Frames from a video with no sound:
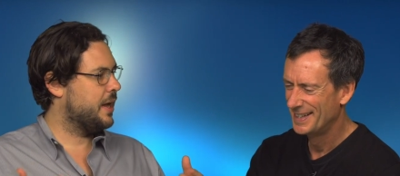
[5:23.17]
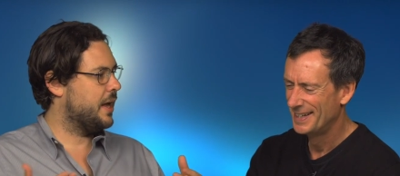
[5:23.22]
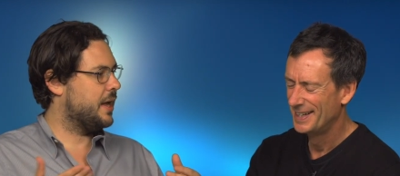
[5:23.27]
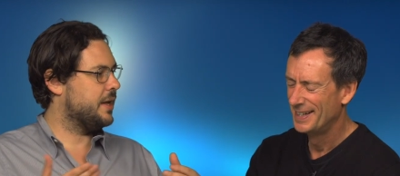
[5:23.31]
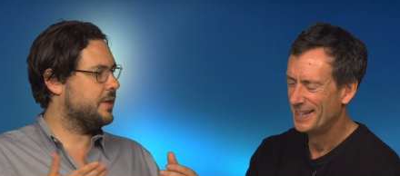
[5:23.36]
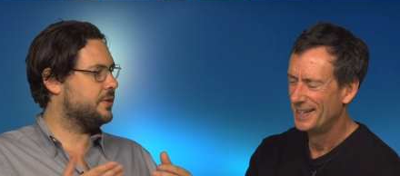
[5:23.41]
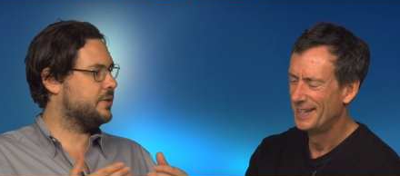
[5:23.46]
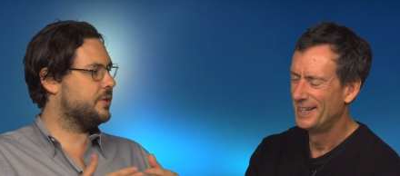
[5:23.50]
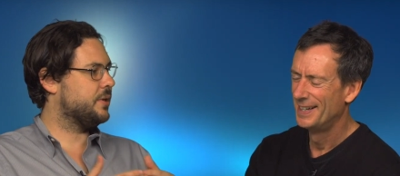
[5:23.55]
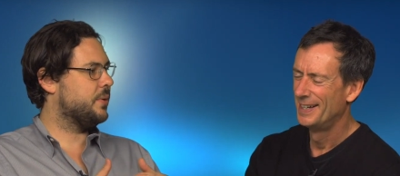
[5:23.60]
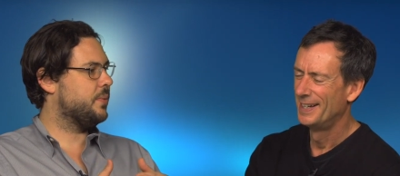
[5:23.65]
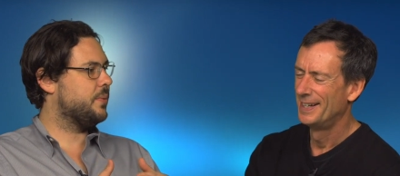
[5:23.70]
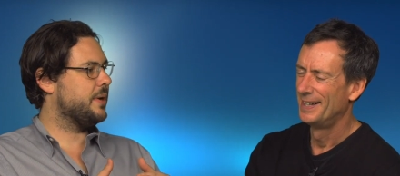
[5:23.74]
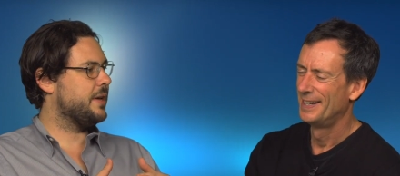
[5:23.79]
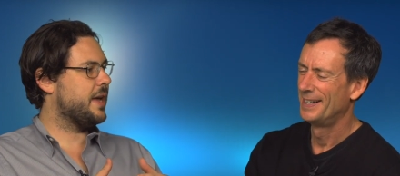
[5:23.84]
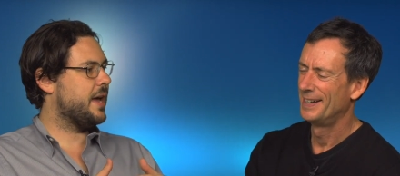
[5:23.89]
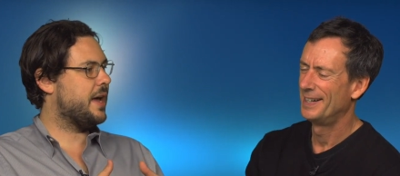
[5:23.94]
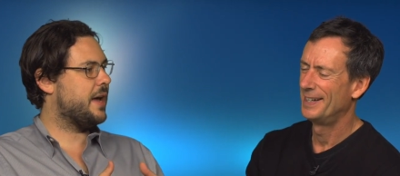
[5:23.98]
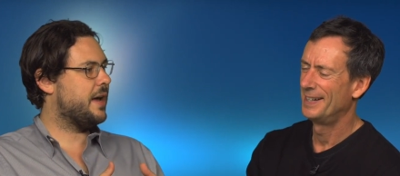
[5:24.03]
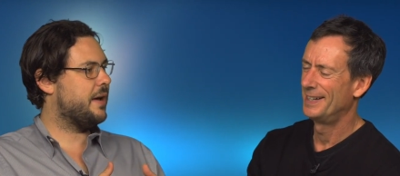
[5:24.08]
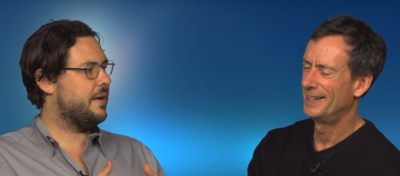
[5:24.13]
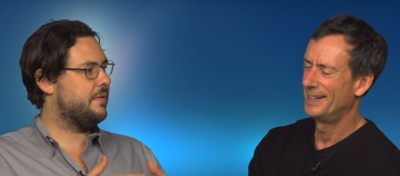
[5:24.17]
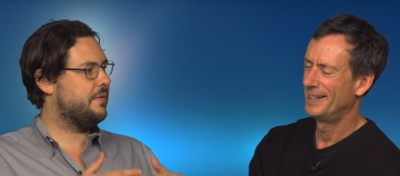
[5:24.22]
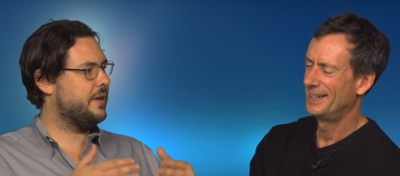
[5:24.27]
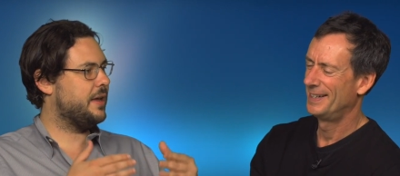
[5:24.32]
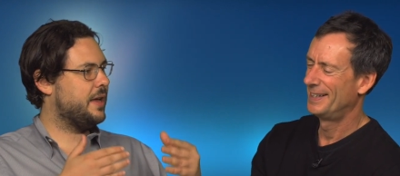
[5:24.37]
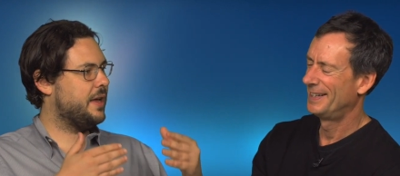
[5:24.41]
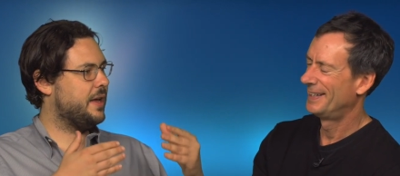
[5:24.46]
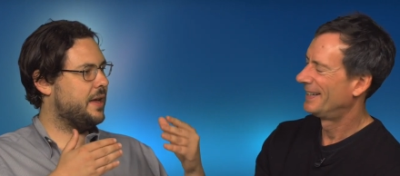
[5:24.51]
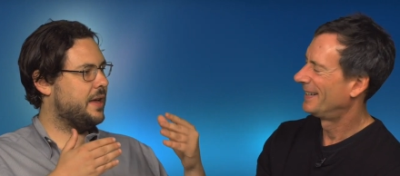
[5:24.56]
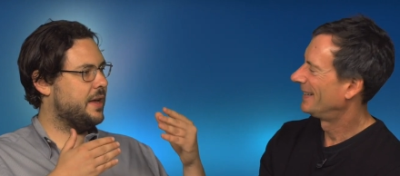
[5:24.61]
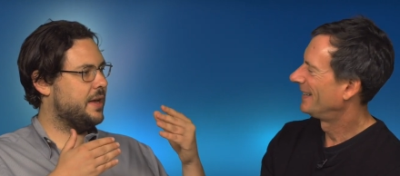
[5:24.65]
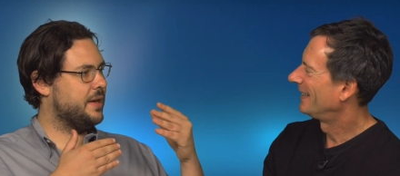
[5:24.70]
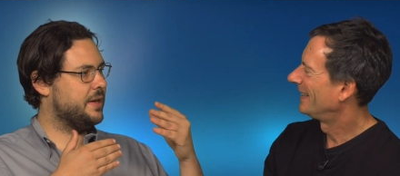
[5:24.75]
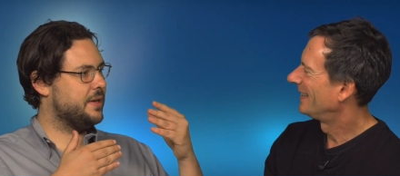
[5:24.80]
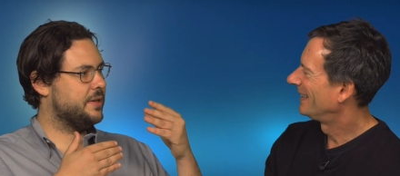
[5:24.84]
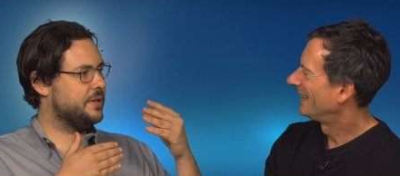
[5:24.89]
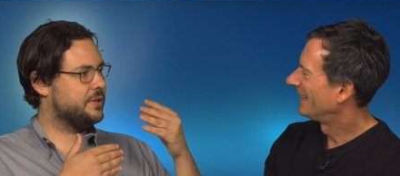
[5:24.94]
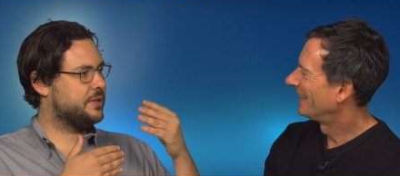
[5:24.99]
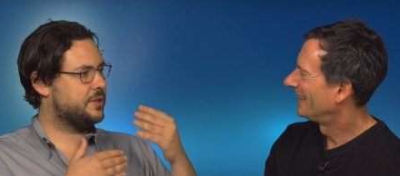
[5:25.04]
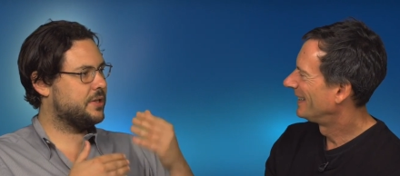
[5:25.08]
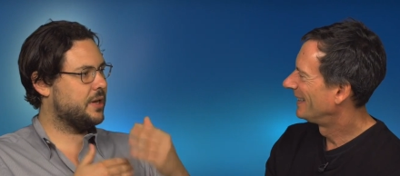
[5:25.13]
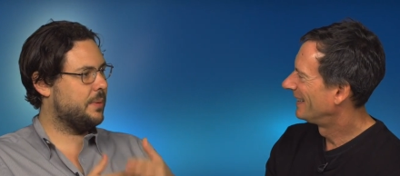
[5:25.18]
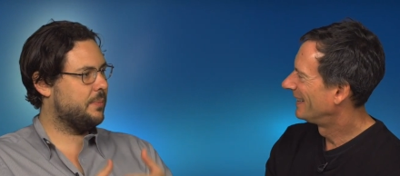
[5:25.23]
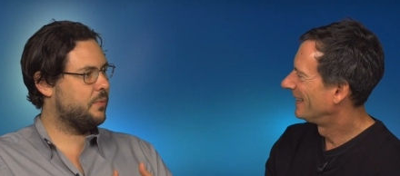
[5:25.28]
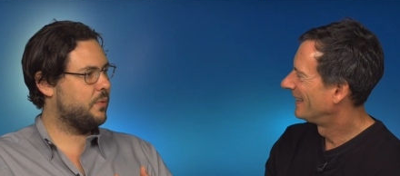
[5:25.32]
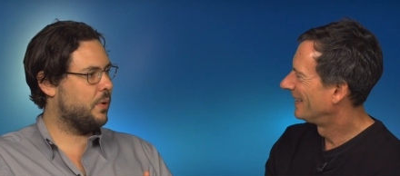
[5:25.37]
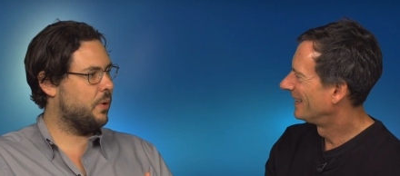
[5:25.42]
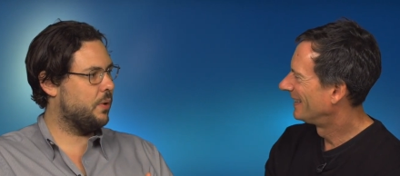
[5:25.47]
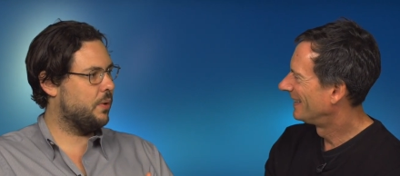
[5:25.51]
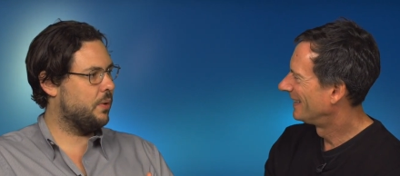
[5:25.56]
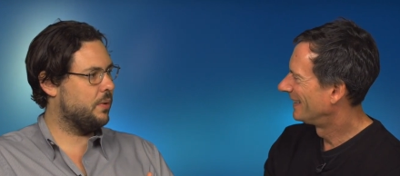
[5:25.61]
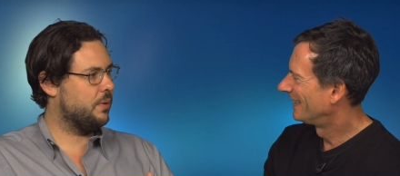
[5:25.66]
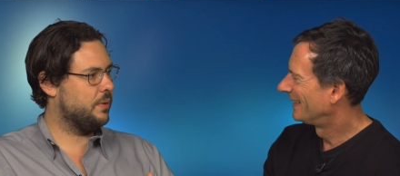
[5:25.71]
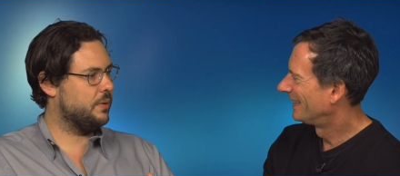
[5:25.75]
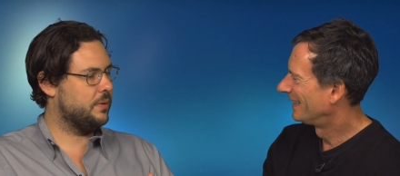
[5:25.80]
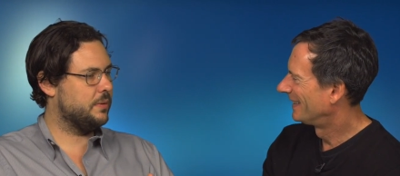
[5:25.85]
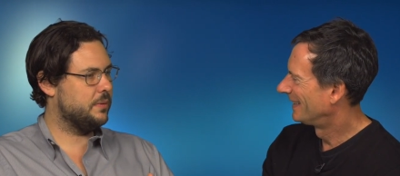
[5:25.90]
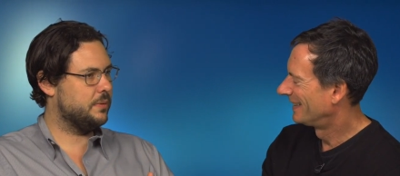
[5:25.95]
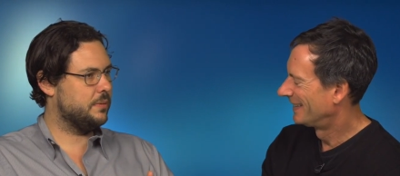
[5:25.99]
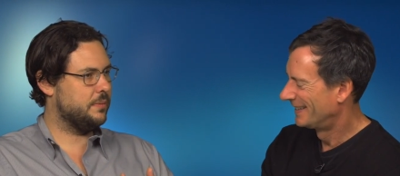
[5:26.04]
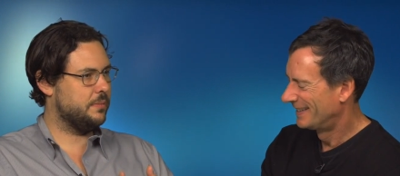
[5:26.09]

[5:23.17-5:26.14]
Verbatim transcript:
Speaker 1: And so we have a subrole